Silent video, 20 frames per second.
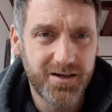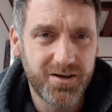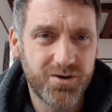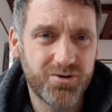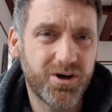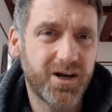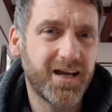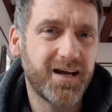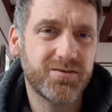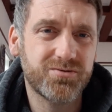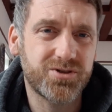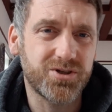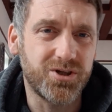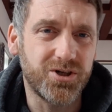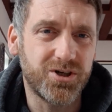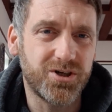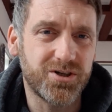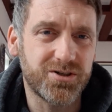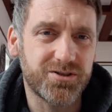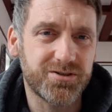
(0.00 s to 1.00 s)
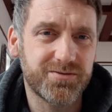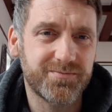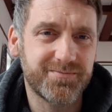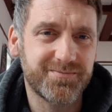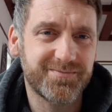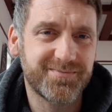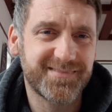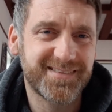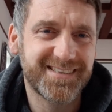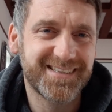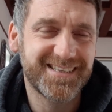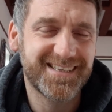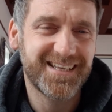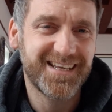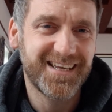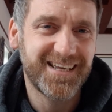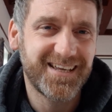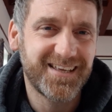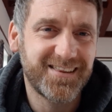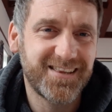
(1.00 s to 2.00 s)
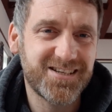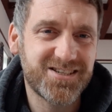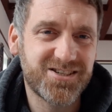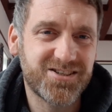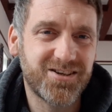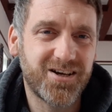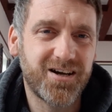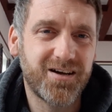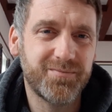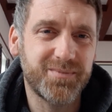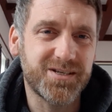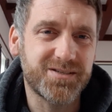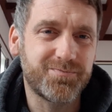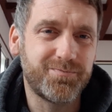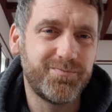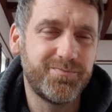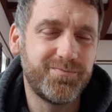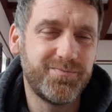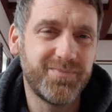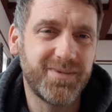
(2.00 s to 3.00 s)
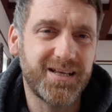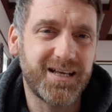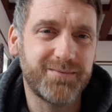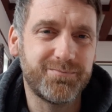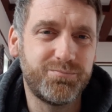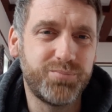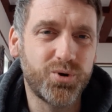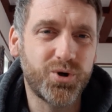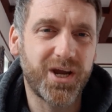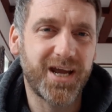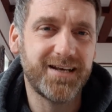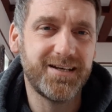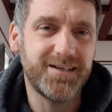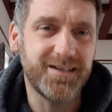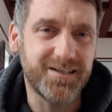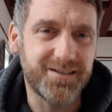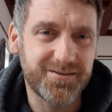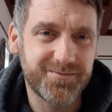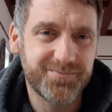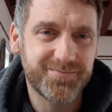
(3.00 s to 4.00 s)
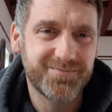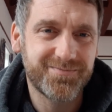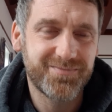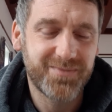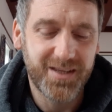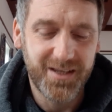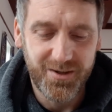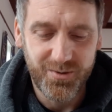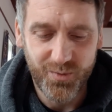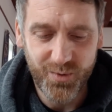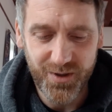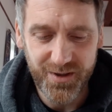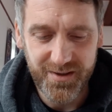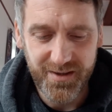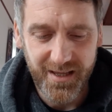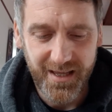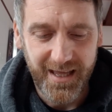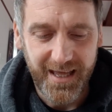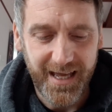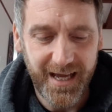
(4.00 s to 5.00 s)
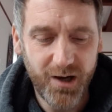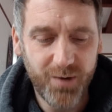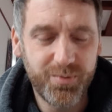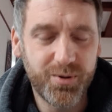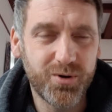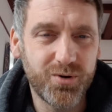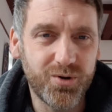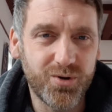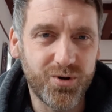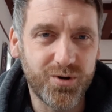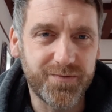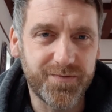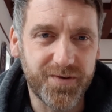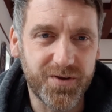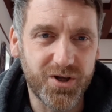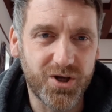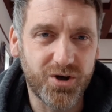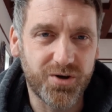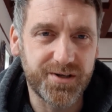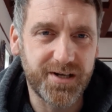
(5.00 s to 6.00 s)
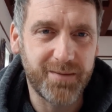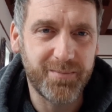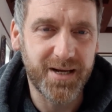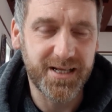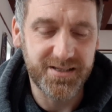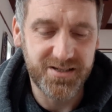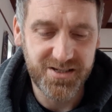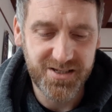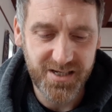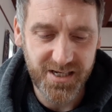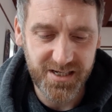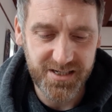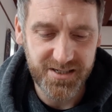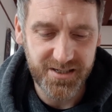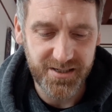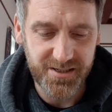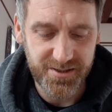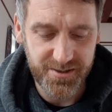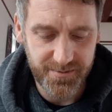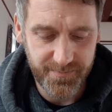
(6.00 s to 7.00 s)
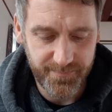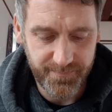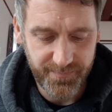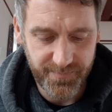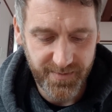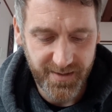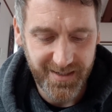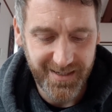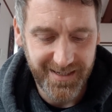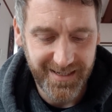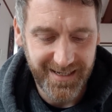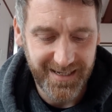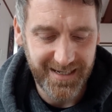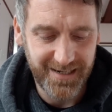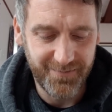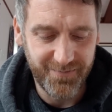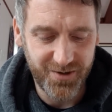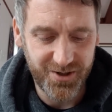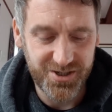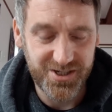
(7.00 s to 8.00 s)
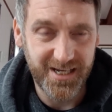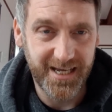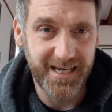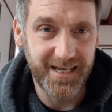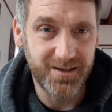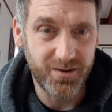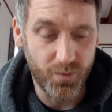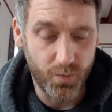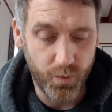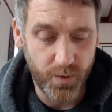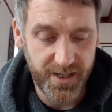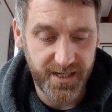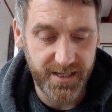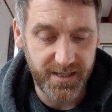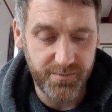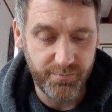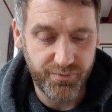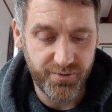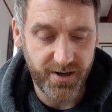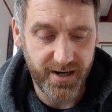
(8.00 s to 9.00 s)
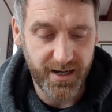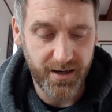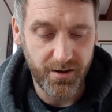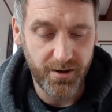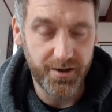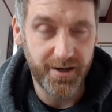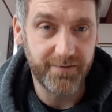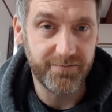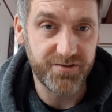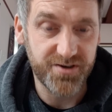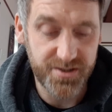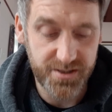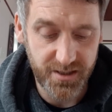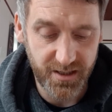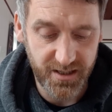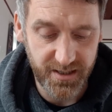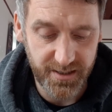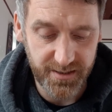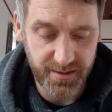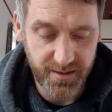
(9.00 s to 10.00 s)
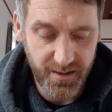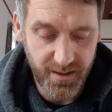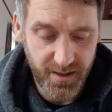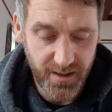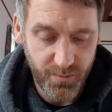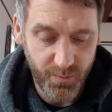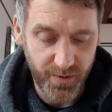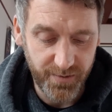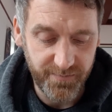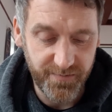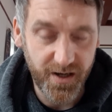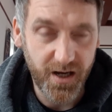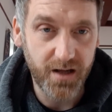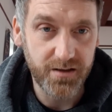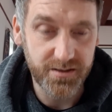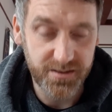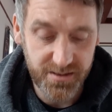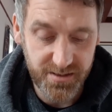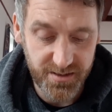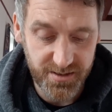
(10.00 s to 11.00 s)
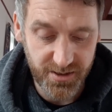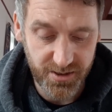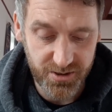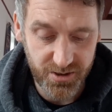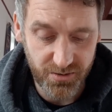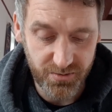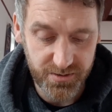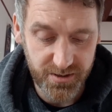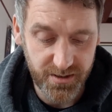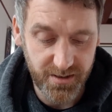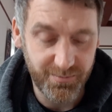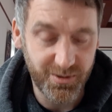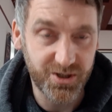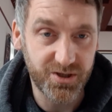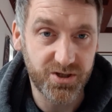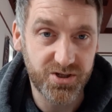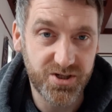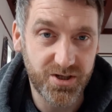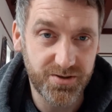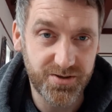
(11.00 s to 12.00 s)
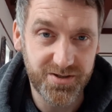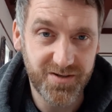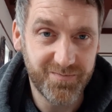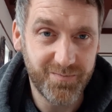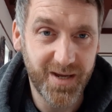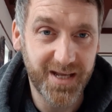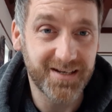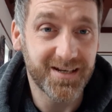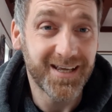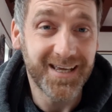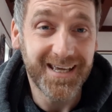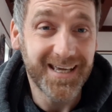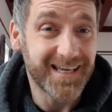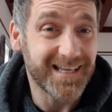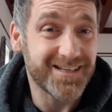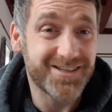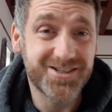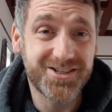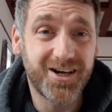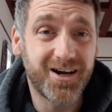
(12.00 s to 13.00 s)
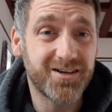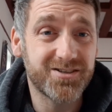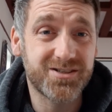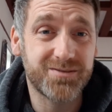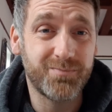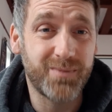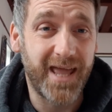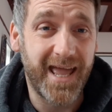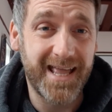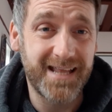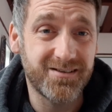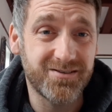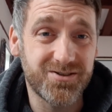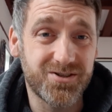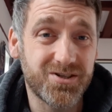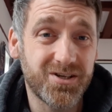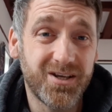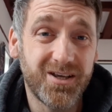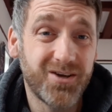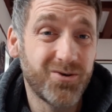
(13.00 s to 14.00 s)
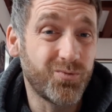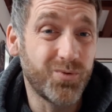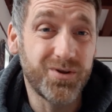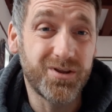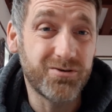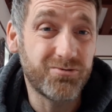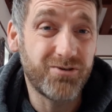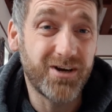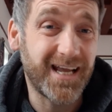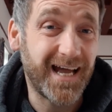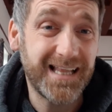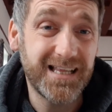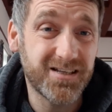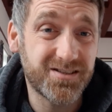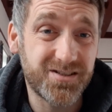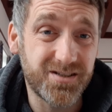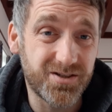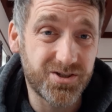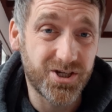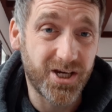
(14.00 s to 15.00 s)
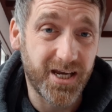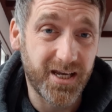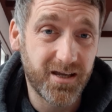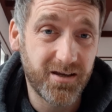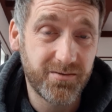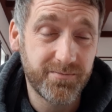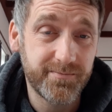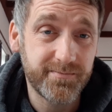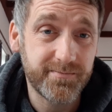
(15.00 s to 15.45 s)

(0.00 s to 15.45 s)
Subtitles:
Cry out to God. This psalm is bookended with "Help, O Lord, for the godly man ceases." And in verse 8, "The wicked prowl on every side when vileness is exalted among the sons of men." It starts and ends with a reality check.